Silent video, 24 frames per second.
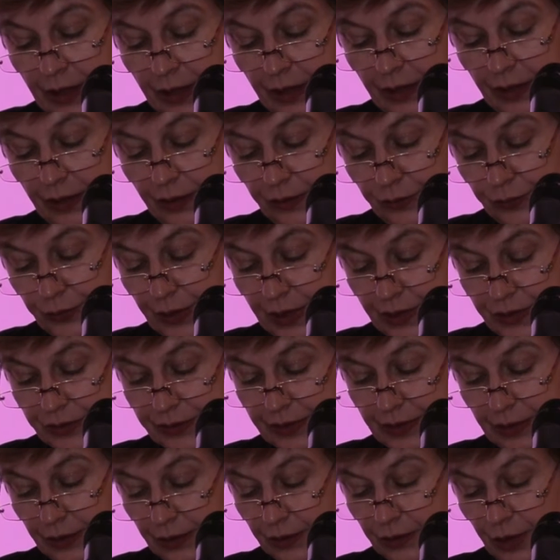Increased
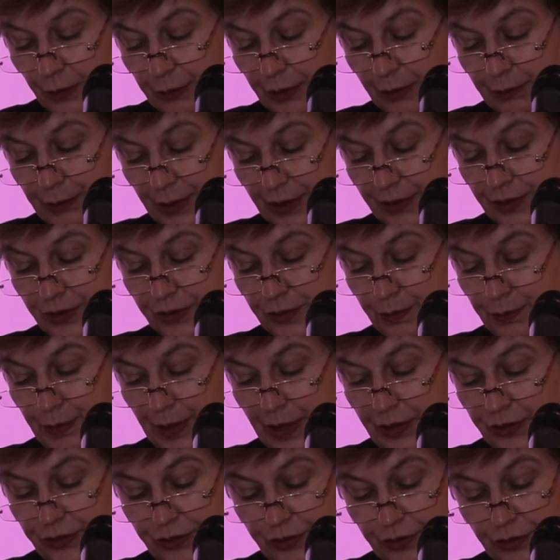economic
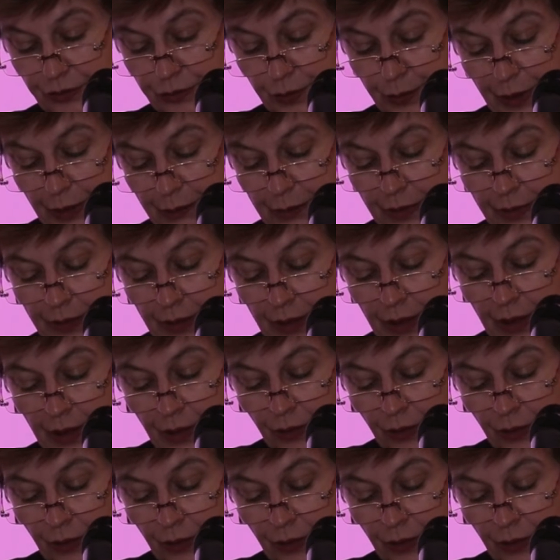participation of women